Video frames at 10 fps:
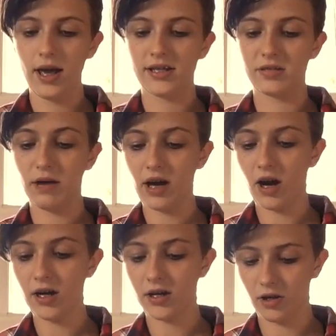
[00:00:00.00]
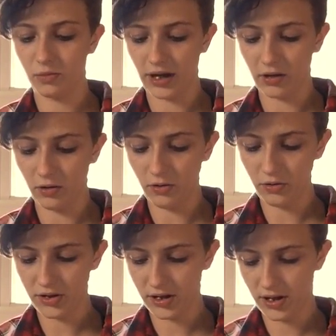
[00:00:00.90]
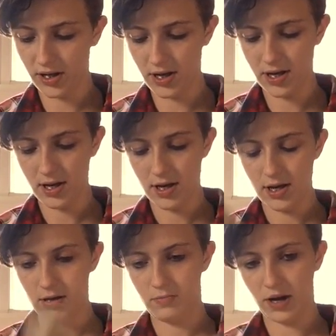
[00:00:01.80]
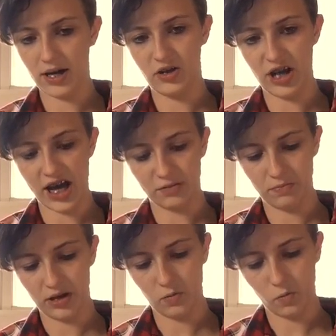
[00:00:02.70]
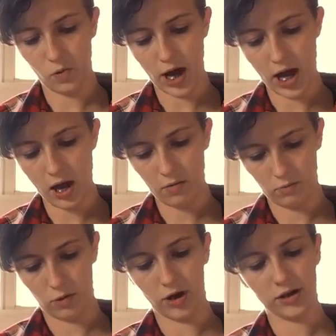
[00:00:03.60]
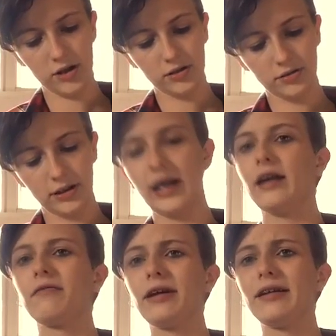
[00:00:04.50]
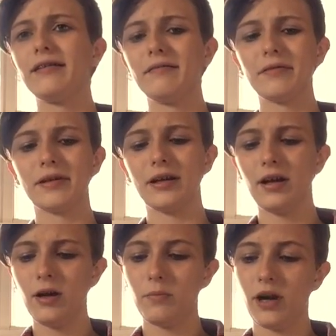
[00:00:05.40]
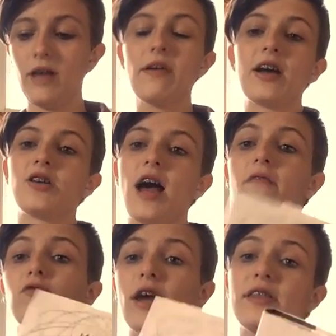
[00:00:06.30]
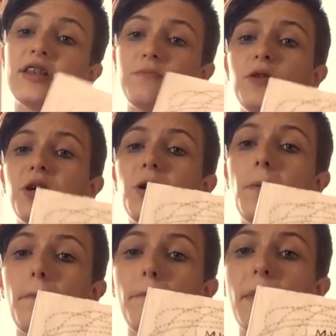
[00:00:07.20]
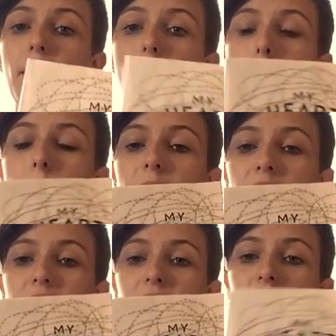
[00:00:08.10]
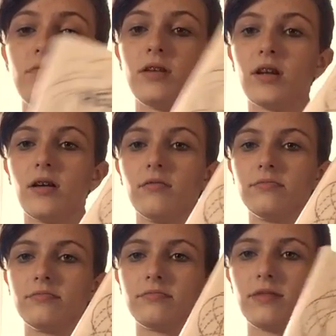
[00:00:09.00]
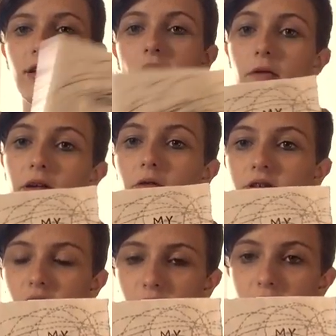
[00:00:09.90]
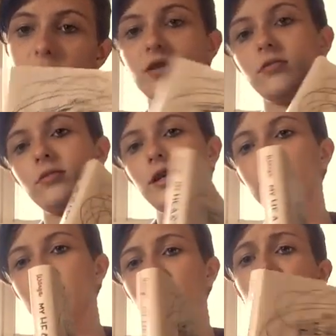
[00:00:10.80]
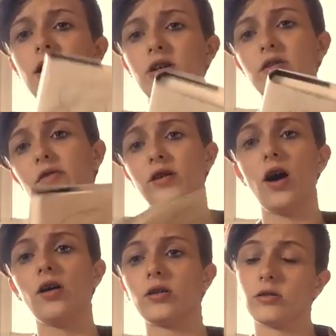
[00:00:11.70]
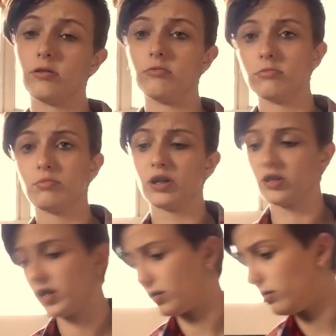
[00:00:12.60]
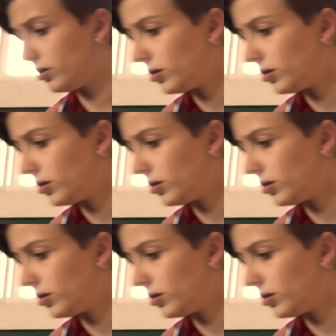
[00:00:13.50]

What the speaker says: This is My Heart and Other Black Holes by Jasmine Went Warger. I can't read, I'm sorry. But I've read this book, but, you know, I really wanted to own it, so I did. And I got it actually for $1, so pretty good deal.